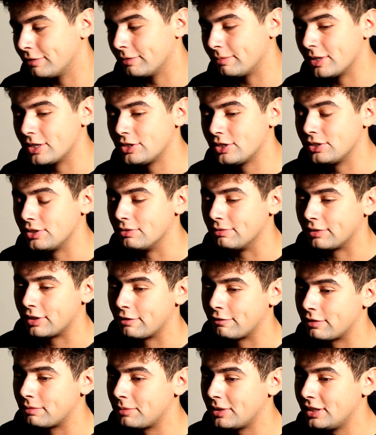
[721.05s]
information you've
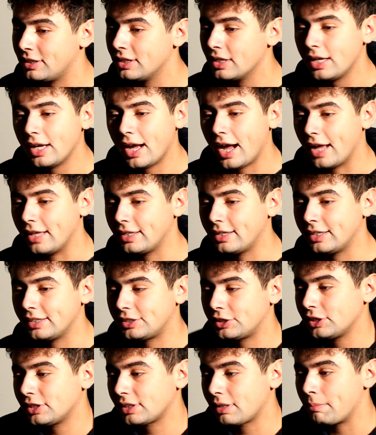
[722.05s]
given me, and then
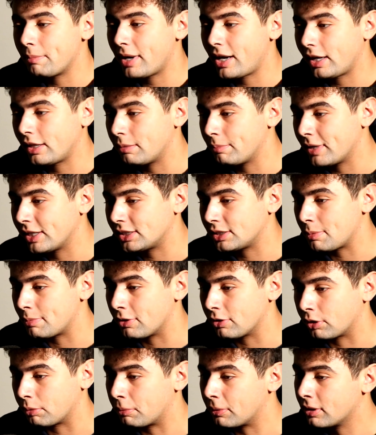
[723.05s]
it's just combining the best of
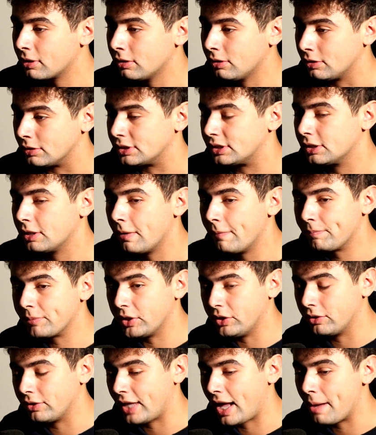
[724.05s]
both worlds.
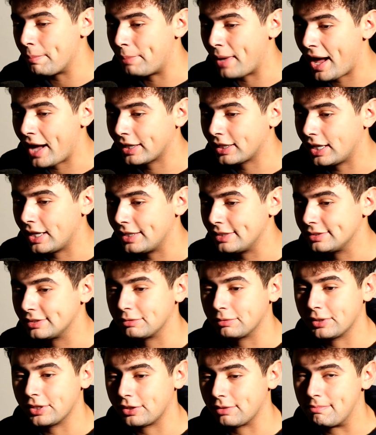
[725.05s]
That back
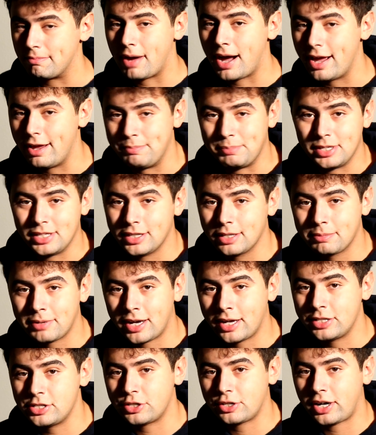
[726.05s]
end with my media
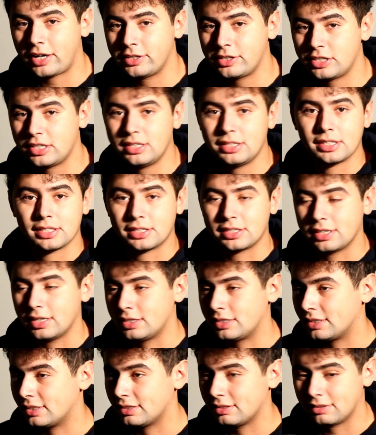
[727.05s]
buying strategies.
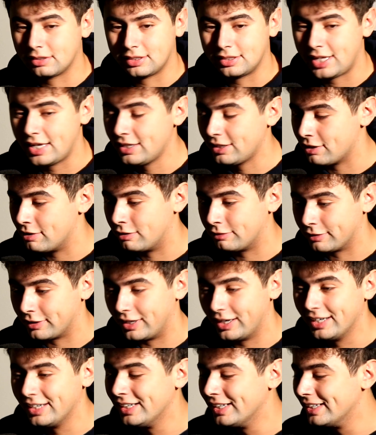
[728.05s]
It's
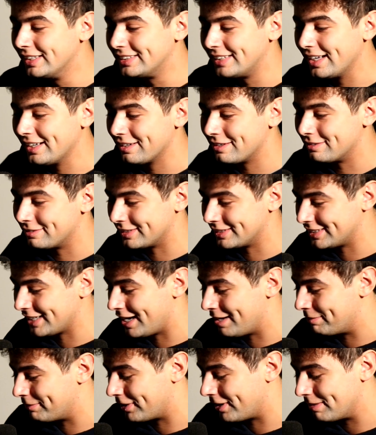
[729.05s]
takeover, takeover
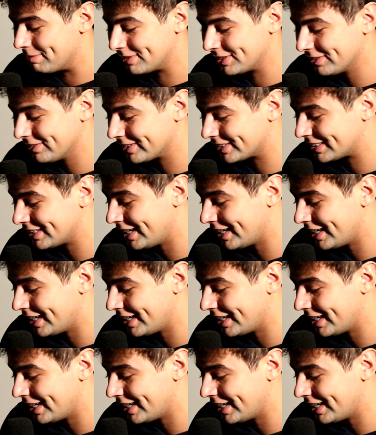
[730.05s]
time, bro. I'm so